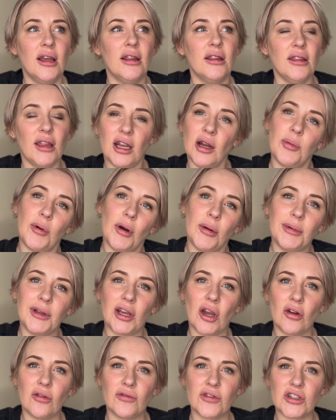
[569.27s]
then I'll probably
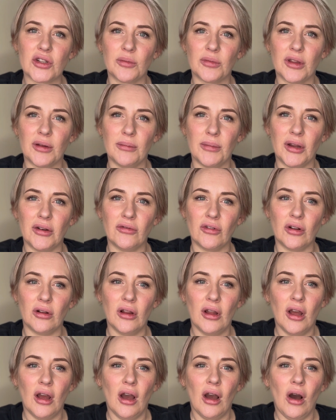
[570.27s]
go for something mineral.
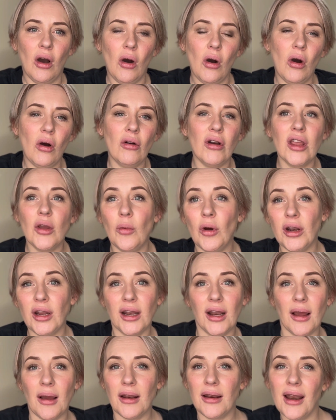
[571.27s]
Or are you
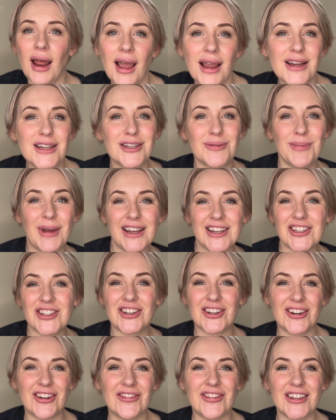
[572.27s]
wanting a nice
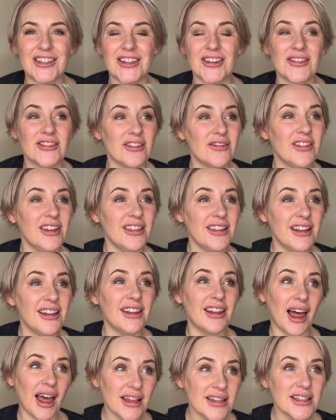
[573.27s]
mixture of the two, something that
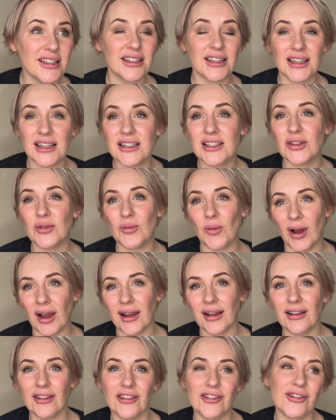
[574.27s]
lasts a decent
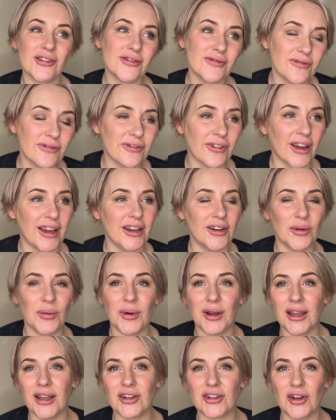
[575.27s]
while and doesn't fade a
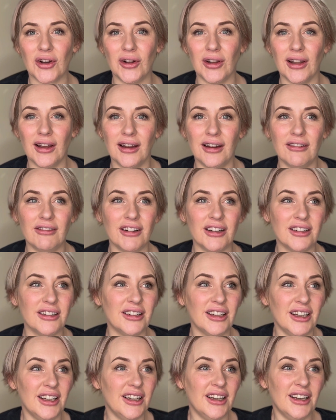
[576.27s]
weird colour, and
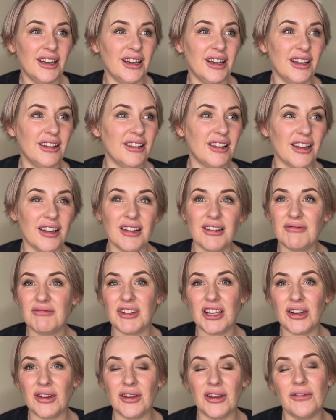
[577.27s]
that
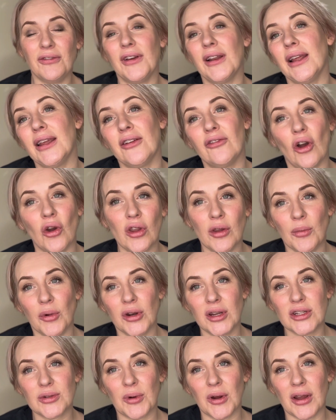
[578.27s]
you feel like you've got your
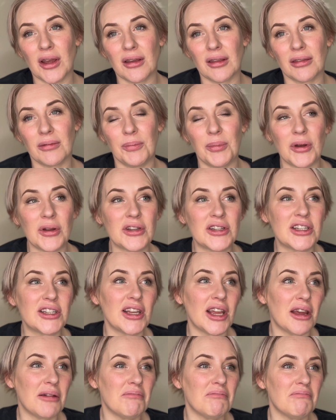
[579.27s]
money's worth, but
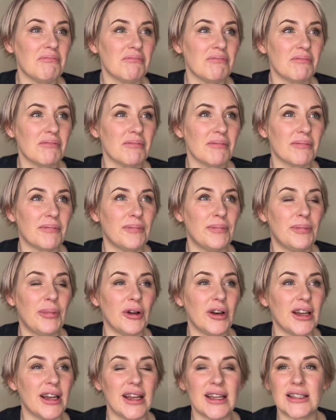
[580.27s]

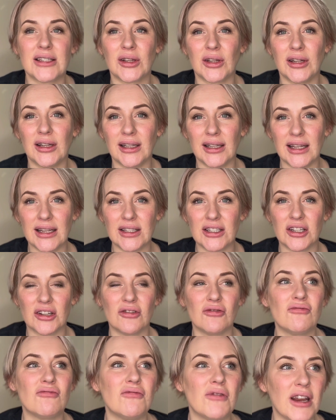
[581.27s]
it isn't going to lead
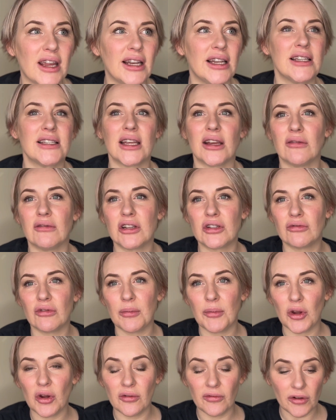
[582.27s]
to really serious
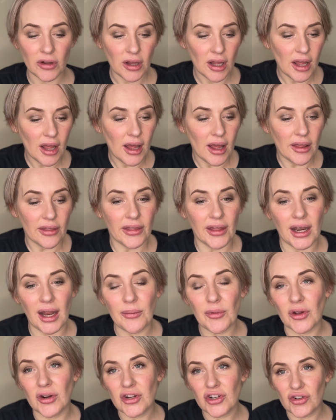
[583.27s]
removal? Then I'm
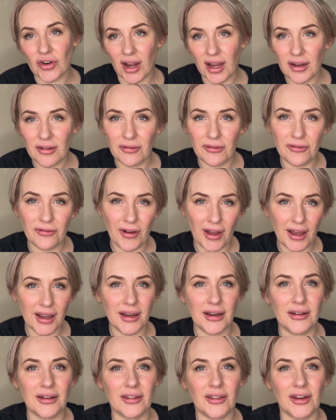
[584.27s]
going to try and
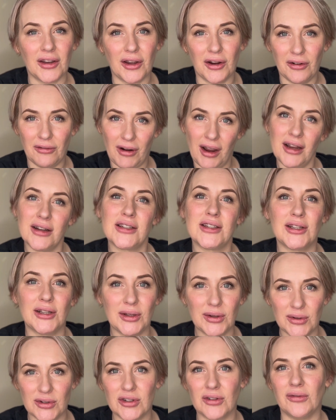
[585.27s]
find the correct
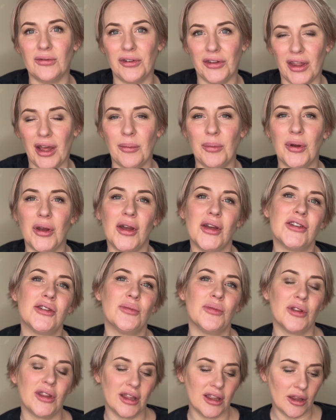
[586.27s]
solution for that person
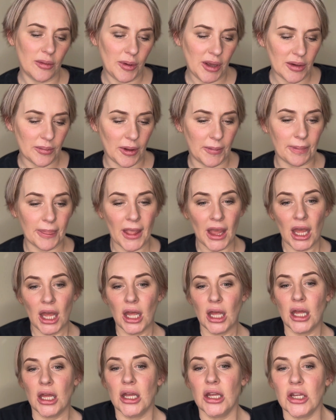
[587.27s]
within the pigment.
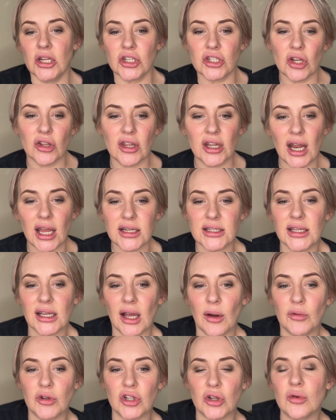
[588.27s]
So the next thing I
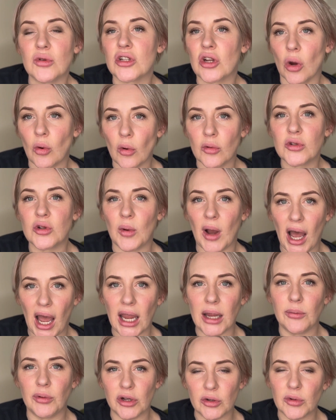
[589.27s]
would do is go up to a
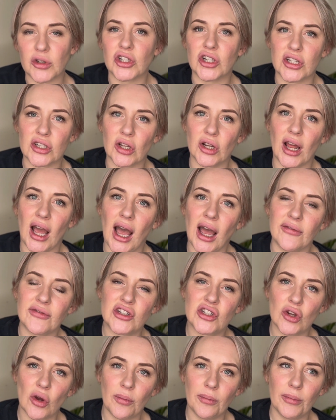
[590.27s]
hybrid, which is going to have
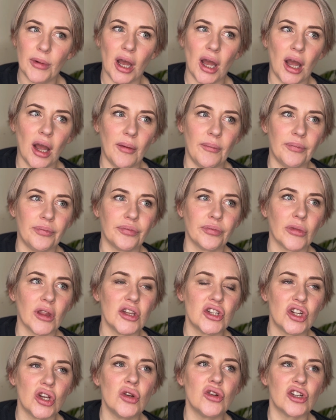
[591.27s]
some,
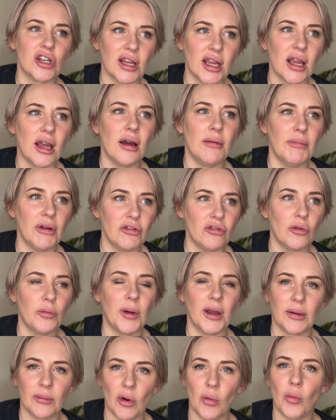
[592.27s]
it's usually a mineral
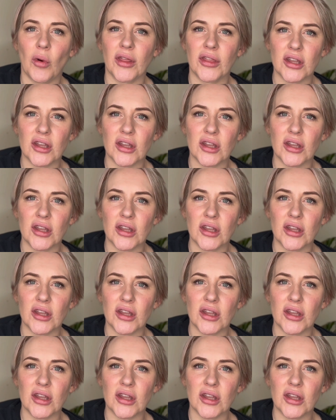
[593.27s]
pigment with